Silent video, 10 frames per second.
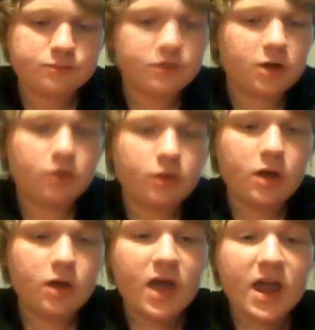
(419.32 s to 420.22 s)
No.
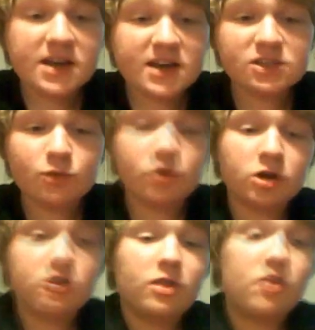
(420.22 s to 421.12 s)
And it doesn't
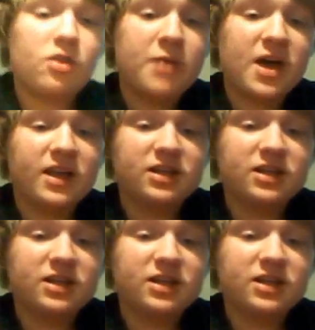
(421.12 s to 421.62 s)
work the best.